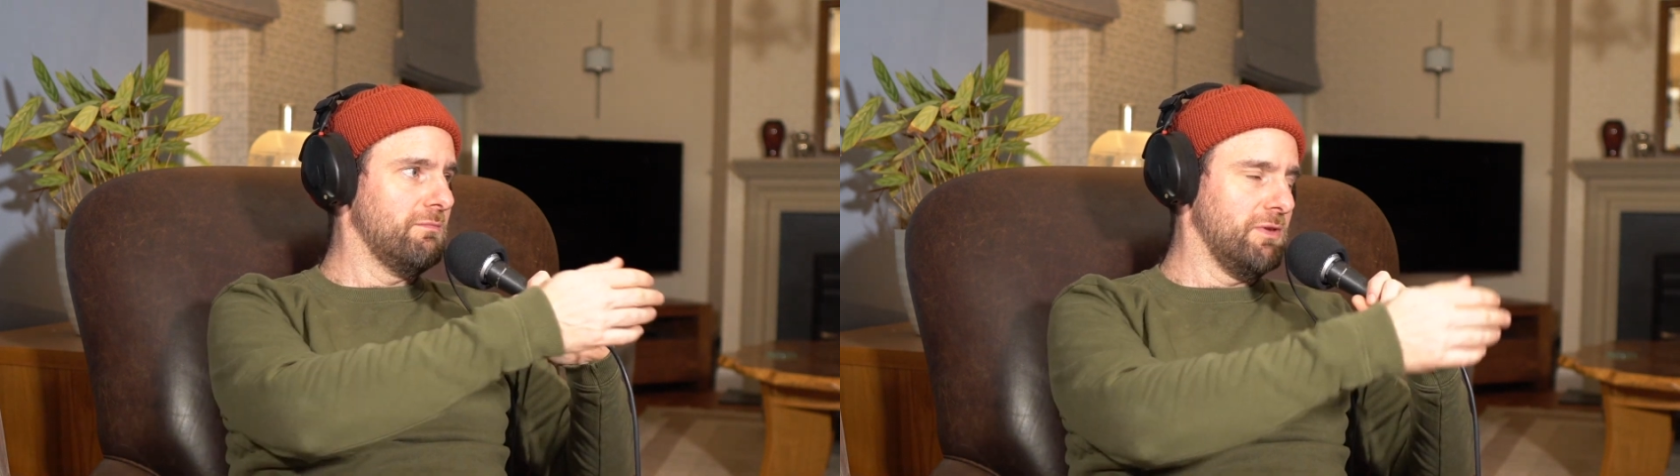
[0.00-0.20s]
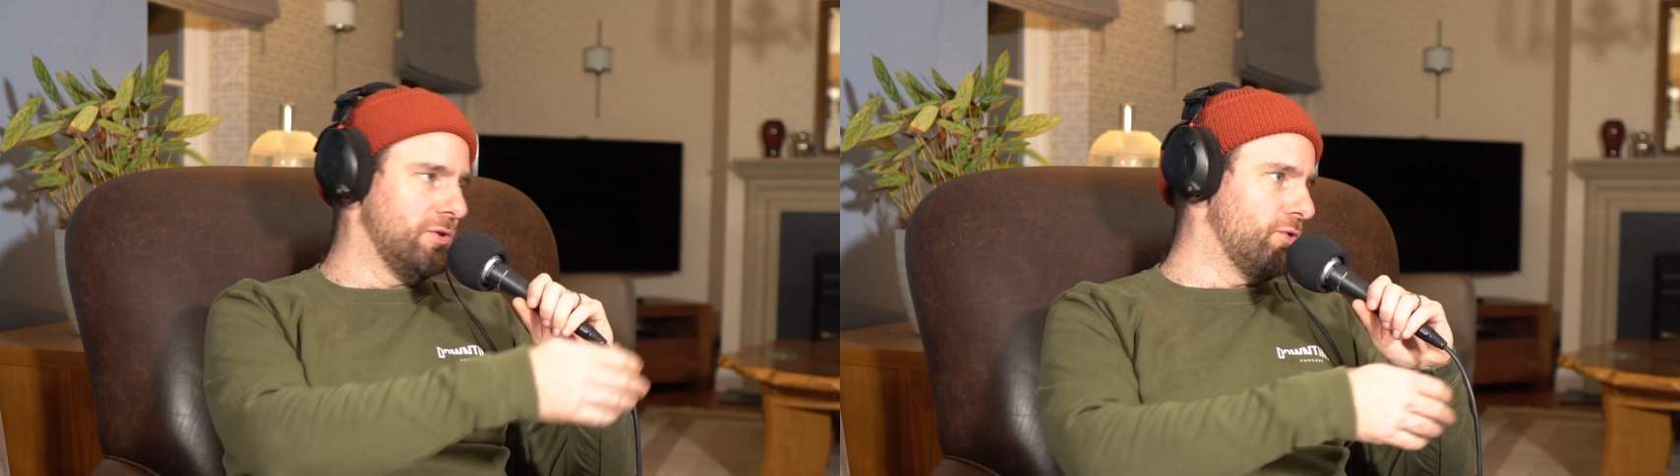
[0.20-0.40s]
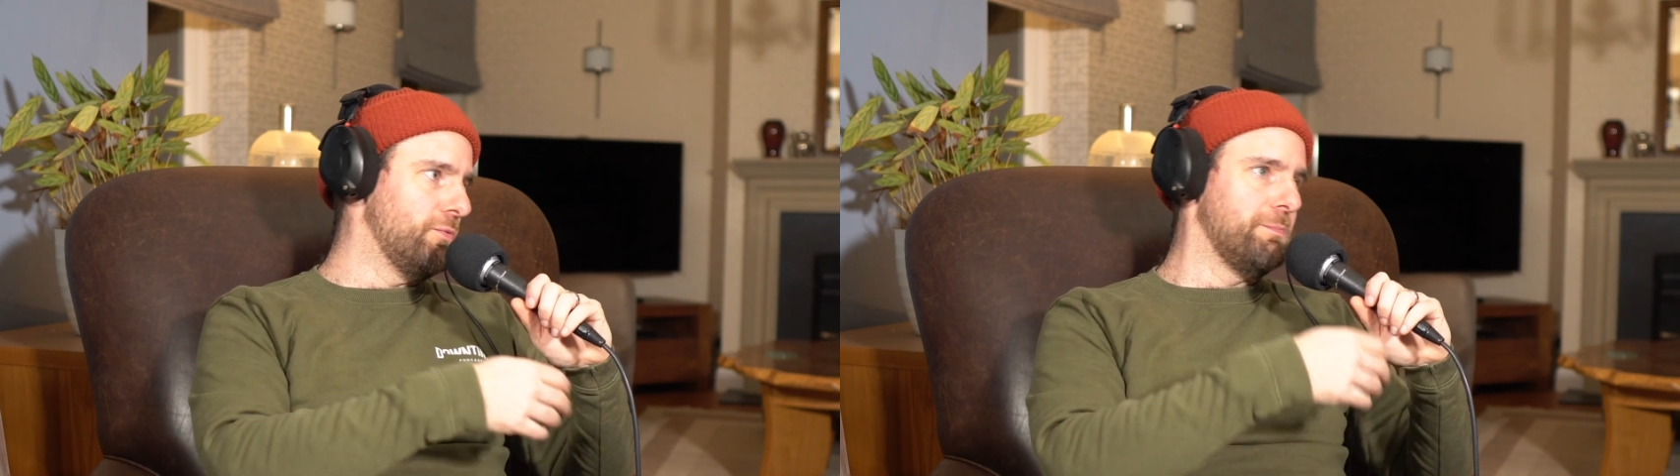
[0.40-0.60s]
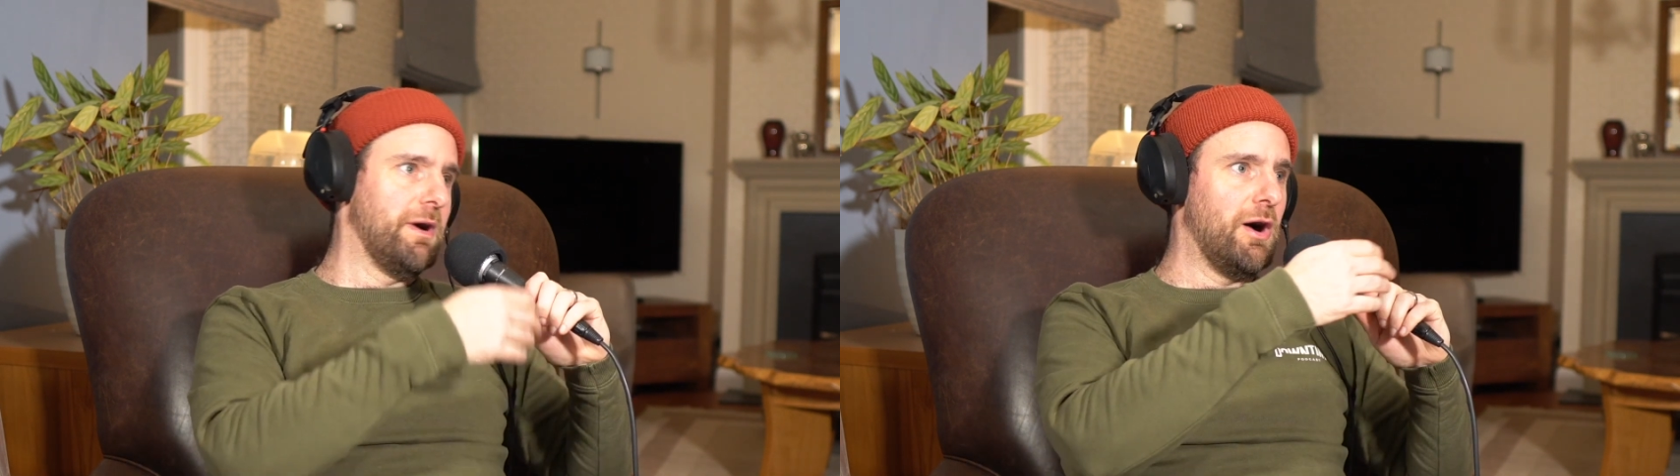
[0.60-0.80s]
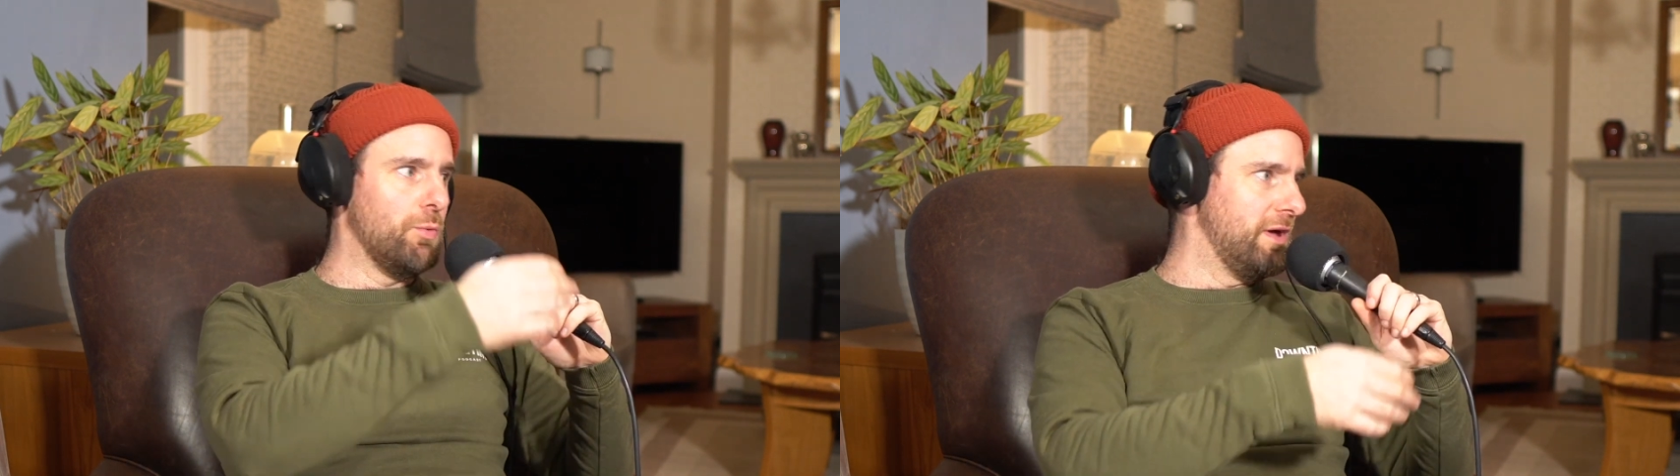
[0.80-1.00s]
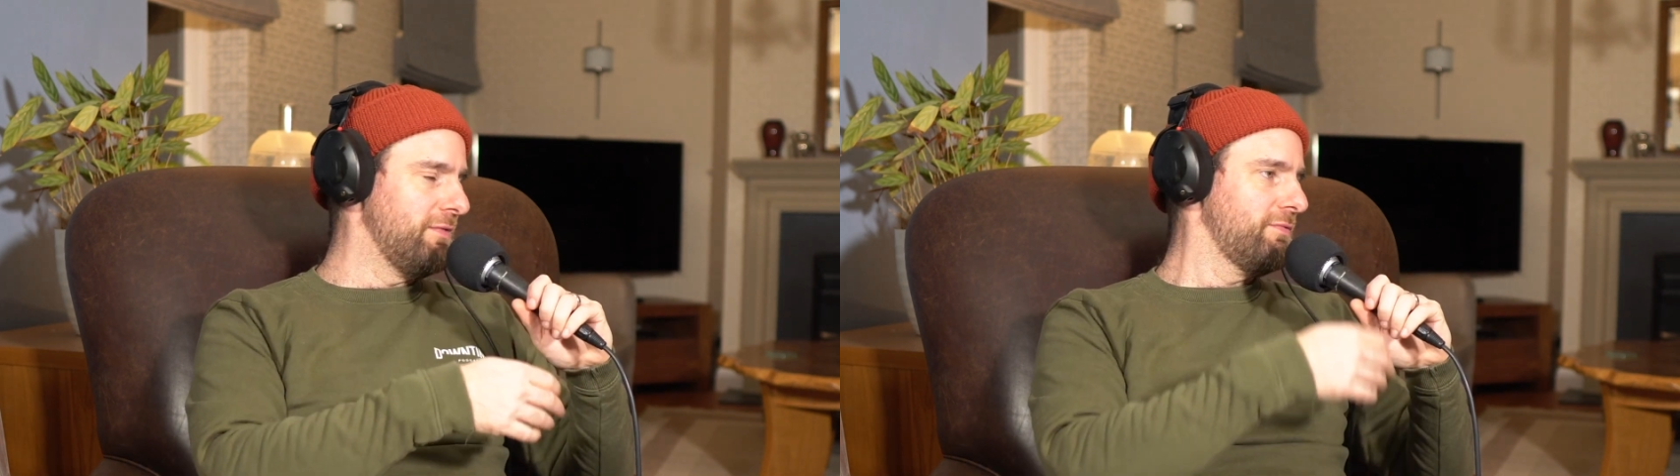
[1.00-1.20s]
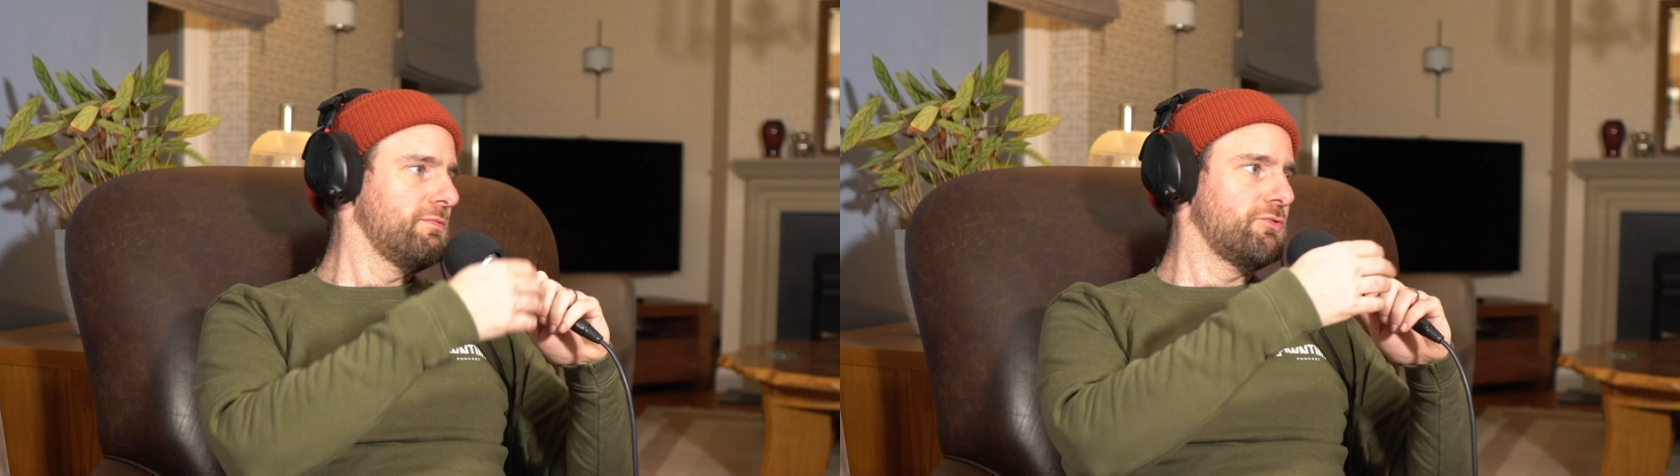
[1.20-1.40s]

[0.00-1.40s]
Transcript: your bar width,